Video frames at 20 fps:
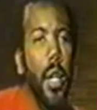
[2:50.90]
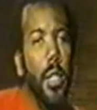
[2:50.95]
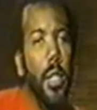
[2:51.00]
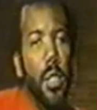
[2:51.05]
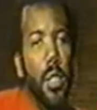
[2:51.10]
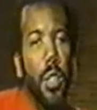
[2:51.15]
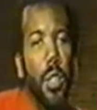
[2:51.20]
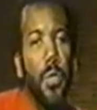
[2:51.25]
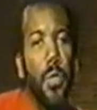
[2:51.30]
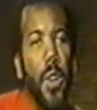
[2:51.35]

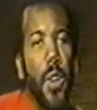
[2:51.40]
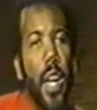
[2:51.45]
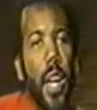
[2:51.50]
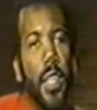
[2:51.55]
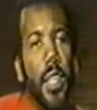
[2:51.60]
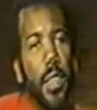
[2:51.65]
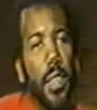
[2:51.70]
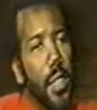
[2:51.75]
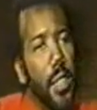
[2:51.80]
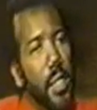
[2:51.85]
so you'll
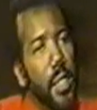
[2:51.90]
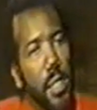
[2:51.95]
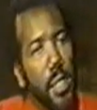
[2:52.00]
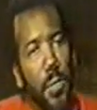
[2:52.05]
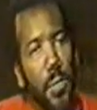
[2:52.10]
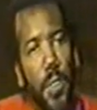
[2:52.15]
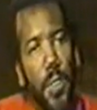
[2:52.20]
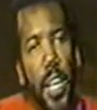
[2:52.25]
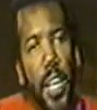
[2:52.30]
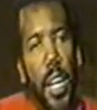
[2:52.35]
find that this is a
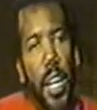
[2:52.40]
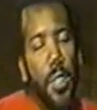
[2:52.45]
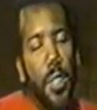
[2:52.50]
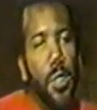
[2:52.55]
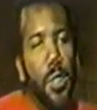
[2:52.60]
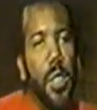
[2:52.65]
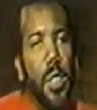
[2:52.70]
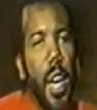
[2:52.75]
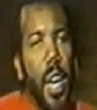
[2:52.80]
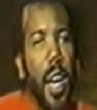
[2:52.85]
fun
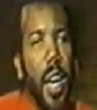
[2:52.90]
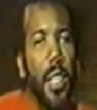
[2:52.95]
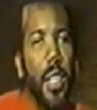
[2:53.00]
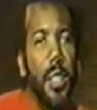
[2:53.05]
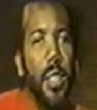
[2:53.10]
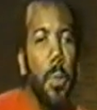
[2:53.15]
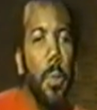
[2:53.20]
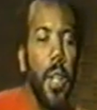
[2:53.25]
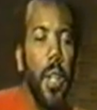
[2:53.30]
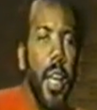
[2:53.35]
exercise
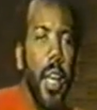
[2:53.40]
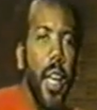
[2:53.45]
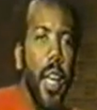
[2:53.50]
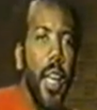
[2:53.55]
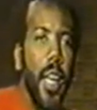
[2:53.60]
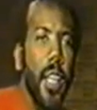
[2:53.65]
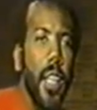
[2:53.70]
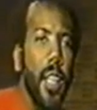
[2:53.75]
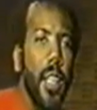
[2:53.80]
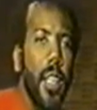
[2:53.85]
to
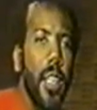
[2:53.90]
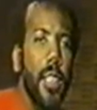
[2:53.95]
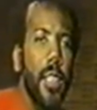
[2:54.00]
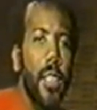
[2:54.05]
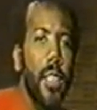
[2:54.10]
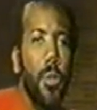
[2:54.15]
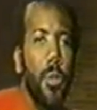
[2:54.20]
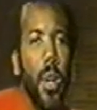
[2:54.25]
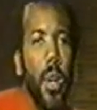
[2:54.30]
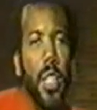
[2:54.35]
play, and
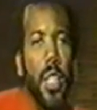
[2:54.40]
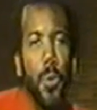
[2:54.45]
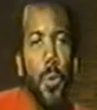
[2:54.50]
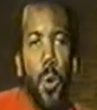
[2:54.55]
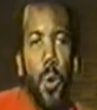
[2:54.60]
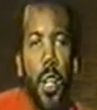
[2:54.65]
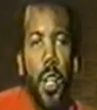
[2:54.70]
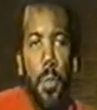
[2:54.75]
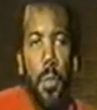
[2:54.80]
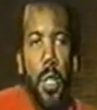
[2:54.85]
it's great to
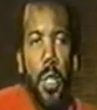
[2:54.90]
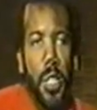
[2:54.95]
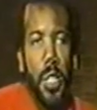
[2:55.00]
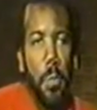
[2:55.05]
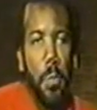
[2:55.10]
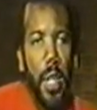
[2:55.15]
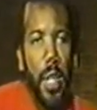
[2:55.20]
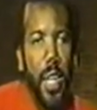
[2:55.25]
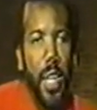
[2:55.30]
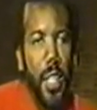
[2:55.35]
work up to
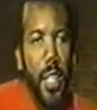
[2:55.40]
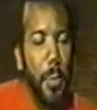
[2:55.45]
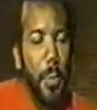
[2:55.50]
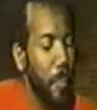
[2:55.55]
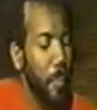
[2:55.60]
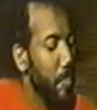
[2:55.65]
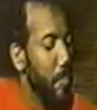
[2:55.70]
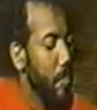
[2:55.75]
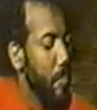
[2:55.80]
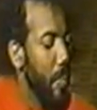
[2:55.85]
speed.
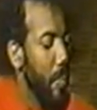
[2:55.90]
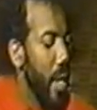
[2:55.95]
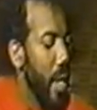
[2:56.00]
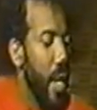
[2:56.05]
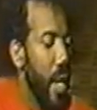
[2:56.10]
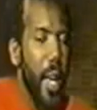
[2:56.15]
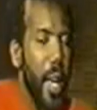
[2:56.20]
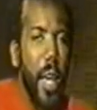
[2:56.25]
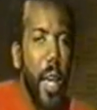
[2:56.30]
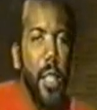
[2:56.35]

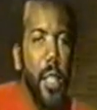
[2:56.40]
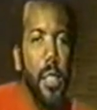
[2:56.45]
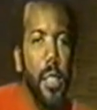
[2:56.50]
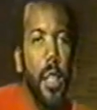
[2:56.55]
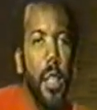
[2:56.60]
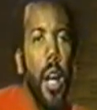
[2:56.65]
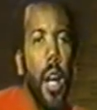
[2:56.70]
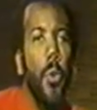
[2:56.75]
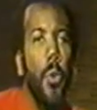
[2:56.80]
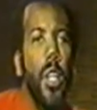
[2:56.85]
And it's
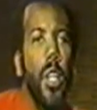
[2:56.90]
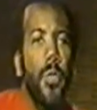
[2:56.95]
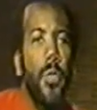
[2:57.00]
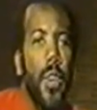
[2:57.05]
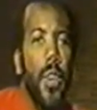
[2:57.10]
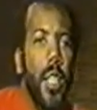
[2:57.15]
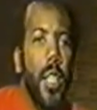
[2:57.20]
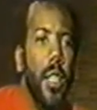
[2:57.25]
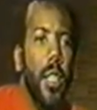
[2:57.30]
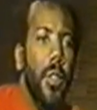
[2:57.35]
always
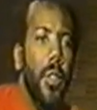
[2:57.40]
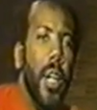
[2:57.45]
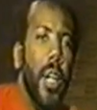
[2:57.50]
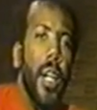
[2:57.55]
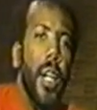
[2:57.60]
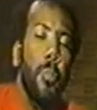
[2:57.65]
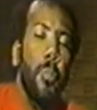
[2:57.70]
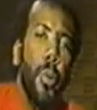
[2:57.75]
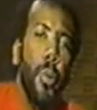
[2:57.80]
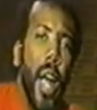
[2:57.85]
fun
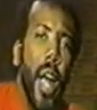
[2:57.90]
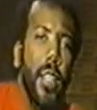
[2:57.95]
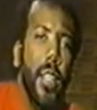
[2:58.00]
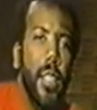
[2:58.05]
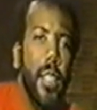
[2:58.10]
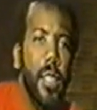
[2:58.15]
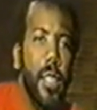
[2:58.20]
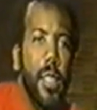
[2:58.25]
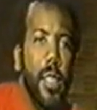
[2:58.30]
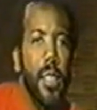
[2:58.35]
to
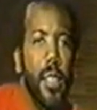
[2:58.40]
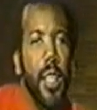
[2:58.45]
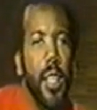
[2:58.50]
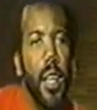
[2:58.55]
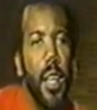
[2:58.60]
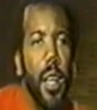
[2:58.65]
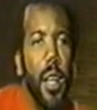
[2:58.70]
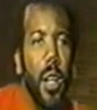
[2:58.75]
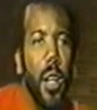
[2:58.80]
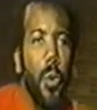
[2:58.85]
practice
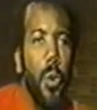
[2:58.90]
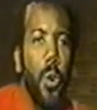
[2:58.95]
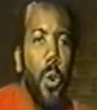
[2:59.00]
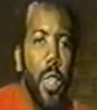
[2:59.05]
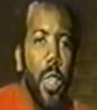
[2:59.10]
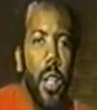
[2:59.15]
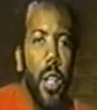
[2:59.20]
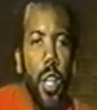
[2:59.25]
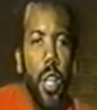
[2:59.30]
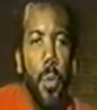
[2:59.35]

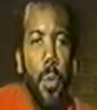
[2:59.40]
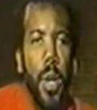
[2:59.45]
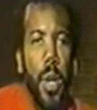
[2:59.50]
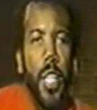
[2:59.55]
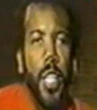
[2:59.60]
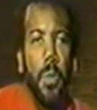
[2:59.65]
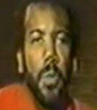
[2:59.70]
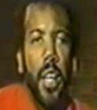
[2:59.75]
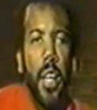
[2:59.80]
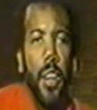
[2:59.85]
with another
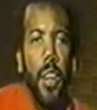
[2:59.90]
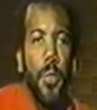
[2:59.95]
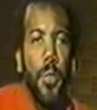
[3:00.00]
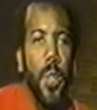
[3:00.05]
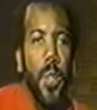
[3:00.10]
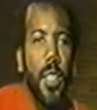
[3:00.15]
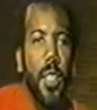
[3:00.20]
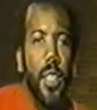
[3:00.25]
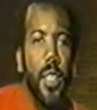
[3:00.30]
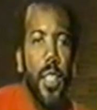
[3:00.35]
bass player, for
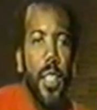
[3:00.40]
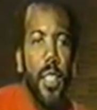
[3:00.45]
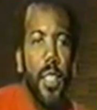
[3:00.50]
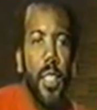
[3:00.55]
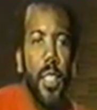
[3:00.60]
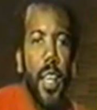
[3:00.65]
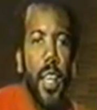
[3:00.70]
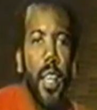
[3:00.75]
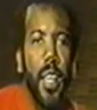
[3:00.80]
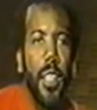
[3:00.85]

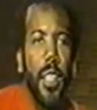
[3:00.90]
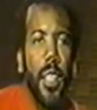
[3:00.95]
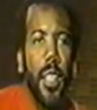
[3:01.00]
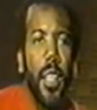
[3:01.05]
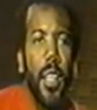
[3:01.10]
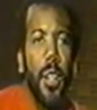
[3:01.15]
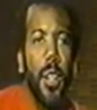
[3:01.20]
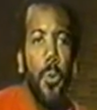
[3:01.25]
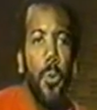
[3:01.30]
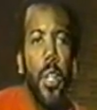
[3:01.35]
instance.
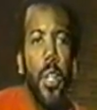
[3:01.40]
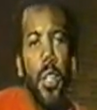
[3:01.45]
And we